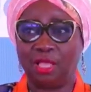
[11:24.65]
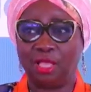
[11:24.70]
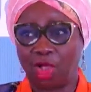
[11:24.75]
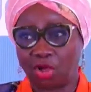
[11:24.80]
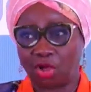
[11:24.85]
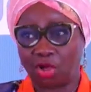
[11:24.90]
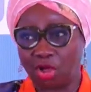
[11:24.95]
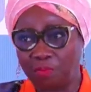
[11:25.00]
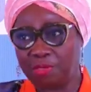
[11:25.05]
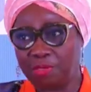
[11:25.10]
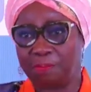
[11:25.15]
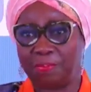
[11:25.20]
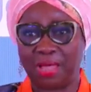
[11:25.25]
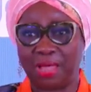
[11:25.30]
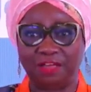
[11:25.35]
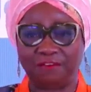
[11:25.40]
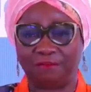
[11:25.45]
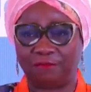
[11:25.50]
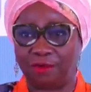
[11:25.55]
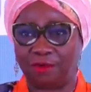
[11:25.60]
Coming
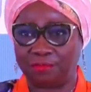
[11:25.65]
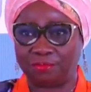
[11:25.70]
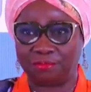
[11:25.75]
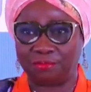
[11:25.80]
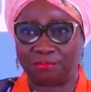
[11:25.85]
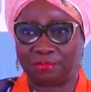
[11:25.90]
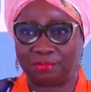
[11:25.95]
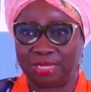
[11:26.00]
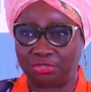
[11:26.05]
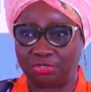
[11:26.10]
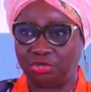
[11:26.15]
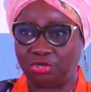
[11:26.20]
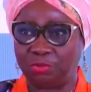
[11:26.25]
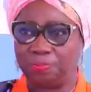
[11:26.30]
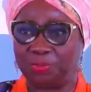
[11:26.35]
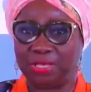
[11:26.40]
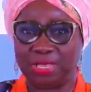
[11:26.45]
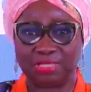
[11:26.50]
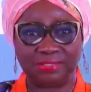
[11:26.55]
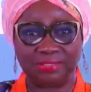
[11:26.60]
back from my trip
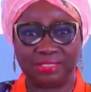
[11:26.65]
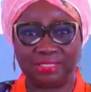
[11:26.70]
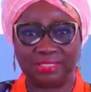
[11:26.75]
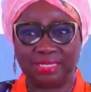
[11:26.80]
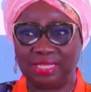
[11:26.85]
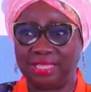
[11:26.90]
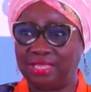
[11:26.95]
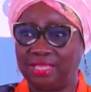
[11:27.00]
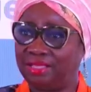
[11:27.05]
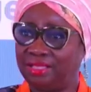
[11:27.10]
yesterday,